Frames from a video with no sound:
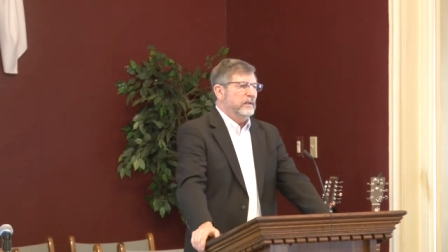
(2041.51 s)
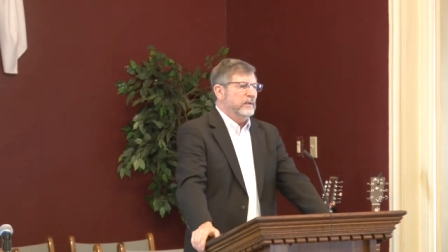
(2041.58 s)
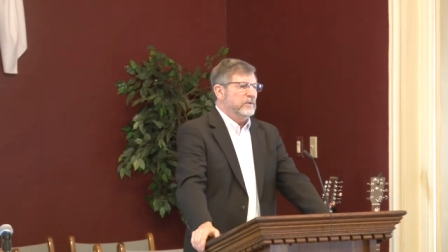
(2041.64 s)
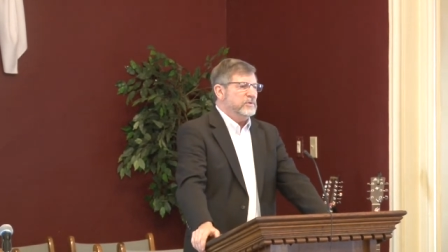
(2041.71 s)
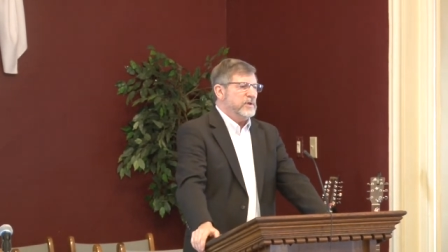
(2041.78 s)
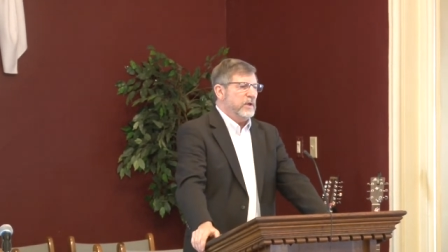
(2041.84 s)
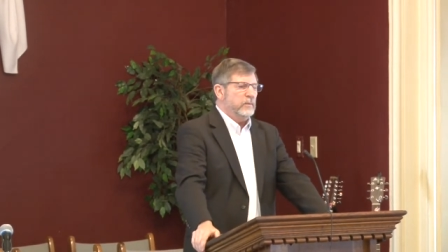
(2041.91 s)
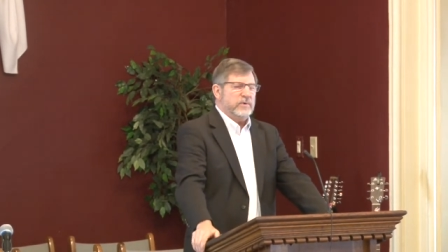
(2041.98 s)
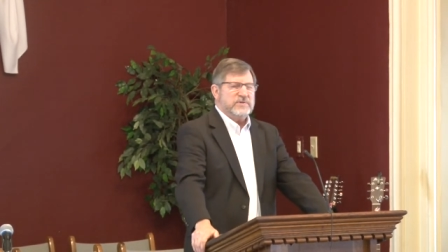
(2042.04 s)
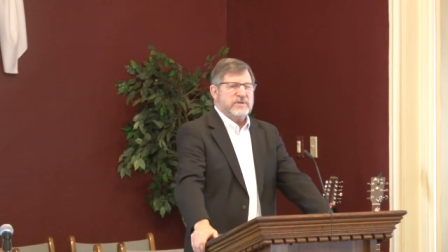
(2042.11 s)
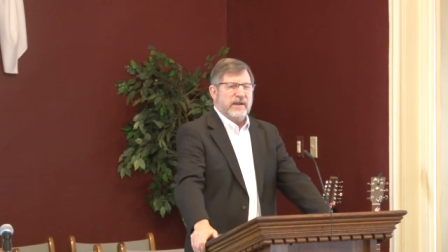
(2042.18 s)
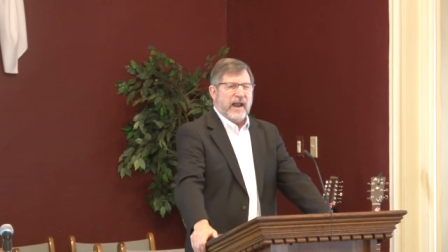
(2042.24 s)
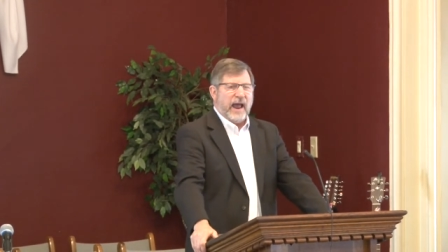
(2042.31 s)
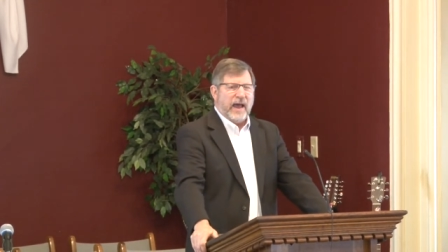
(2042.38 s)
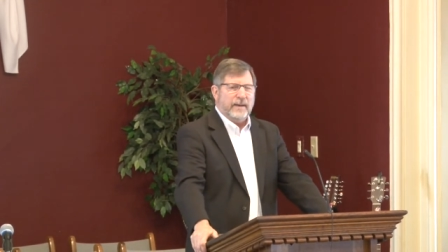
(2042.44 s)
You say, was
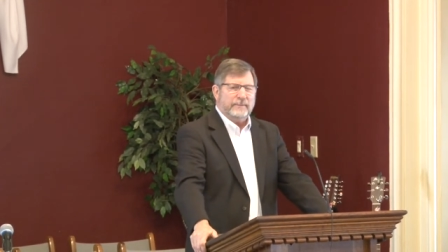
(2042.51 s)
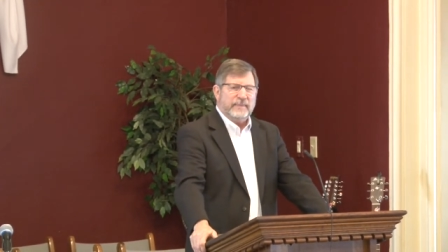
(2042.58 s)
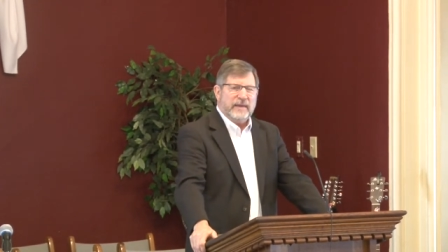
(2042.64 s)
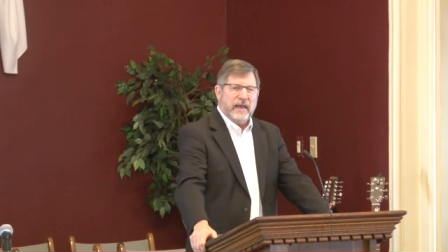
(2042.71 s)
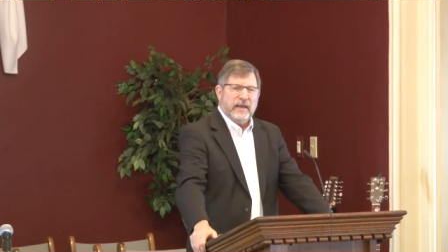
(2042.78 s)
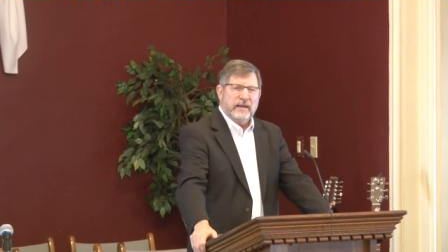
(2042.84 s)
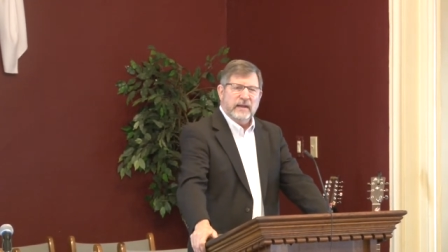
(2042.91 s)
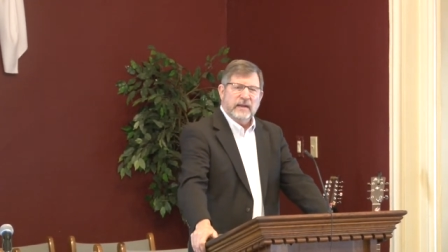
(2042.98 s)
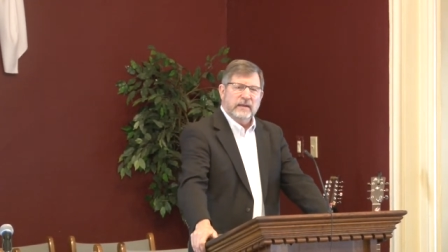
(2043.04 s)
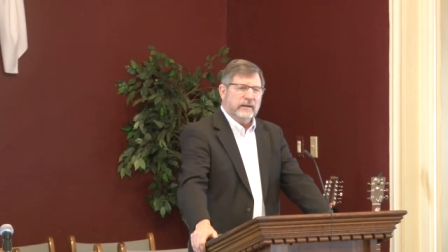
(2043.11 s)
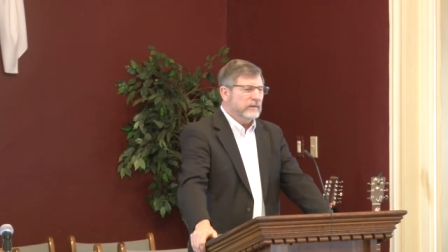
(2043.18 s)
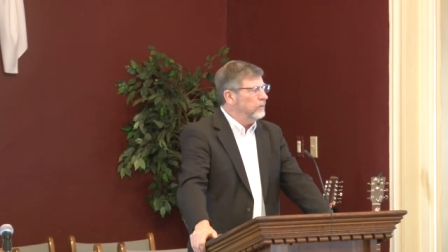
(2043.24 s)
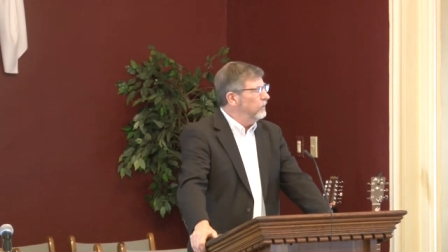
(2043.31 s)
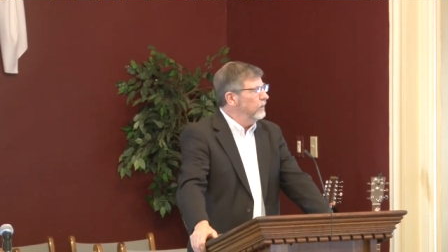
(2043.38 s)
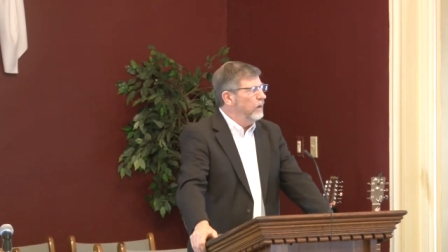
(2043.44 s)
it a happy
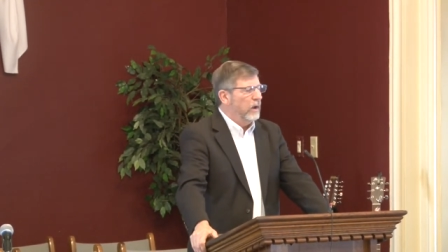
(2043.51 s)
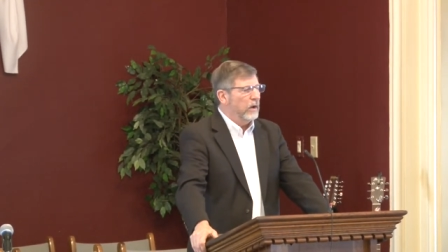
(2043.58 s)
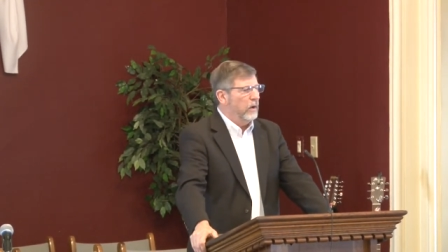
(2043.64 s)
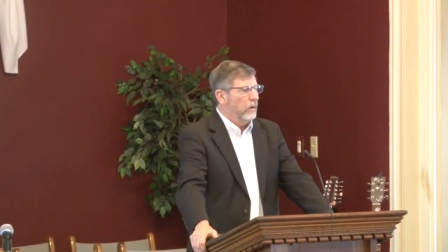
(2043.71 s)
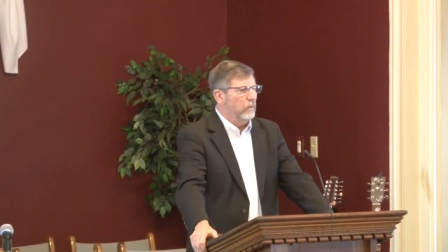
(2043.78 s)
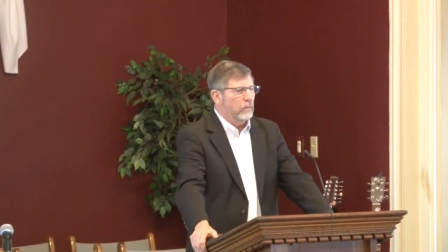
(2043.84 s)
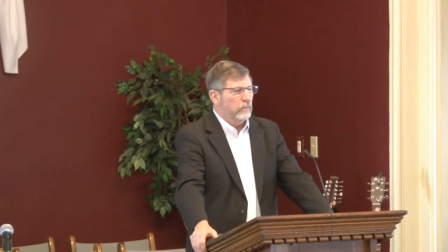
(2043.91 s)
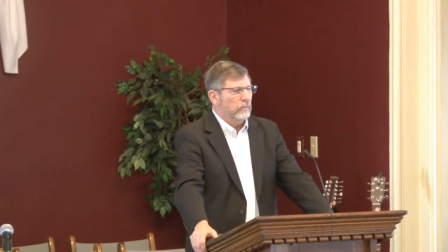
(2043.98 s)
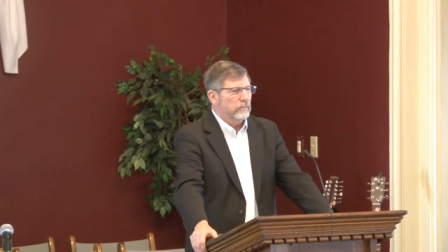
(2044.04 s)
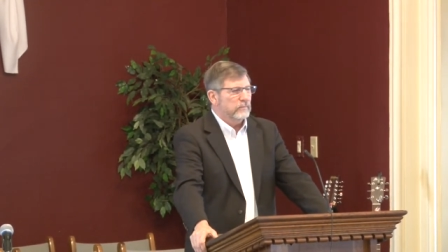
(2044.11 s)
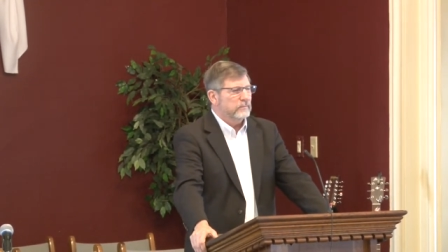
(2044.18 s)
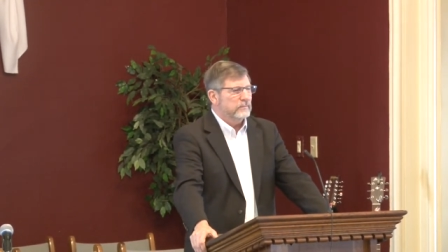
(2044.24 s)
ending? No.